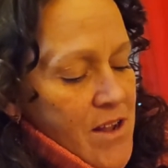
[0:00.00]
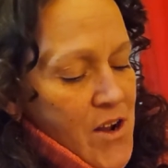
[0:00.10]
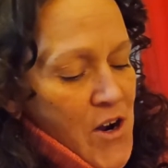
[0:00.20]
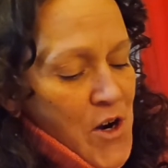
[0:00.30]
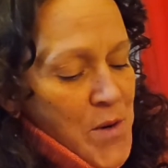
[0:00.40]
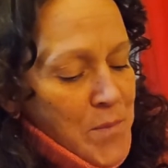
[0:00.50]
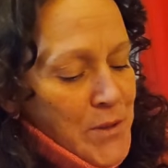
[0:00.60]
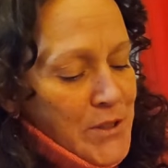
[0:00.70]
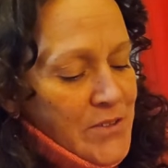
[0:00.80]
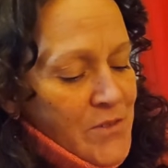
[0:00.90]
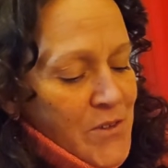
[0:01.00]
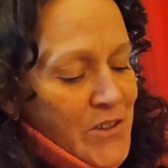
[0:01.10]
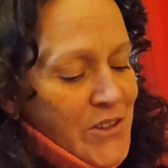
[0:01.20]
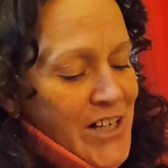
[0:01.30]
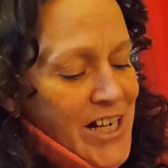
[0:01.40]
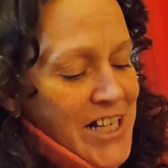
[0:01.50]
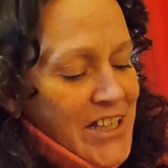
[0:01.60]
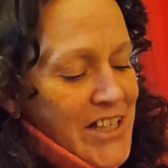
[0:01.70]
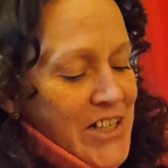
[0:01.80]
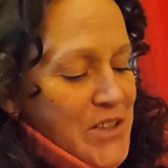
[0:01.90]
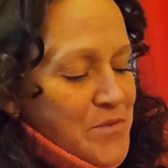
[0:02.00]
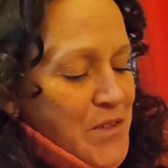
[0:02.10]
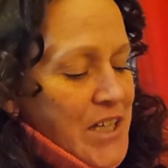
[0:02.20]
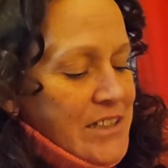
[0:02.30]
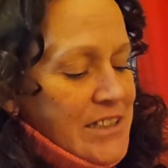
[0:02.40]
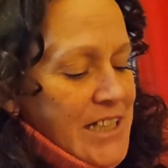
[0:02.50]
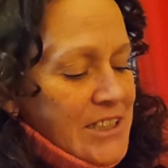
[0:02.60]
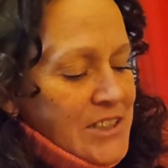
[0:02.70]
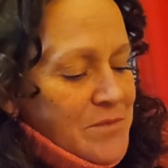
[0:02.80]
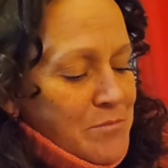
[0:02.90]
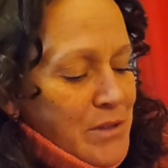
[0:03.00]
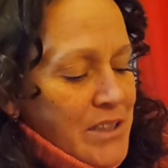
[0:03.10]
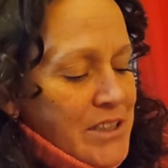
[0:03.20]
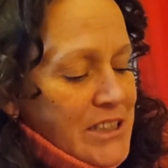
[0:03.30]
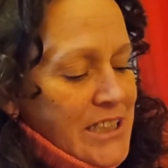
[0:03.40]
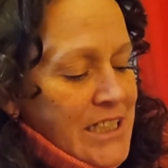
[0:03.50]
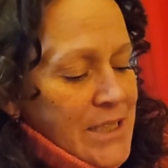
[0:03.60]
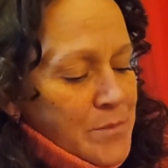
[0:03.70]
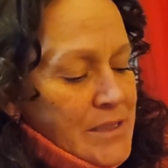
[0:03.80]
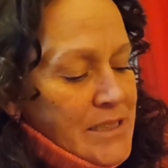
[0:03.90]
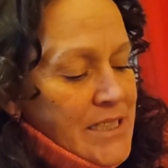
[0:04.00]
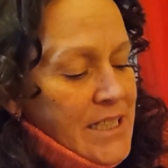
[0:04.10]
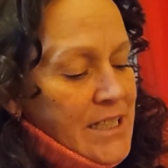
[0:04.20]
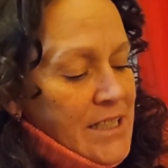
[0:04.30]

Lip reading: her put on her eyeliner, foundation, blush, and lipstick.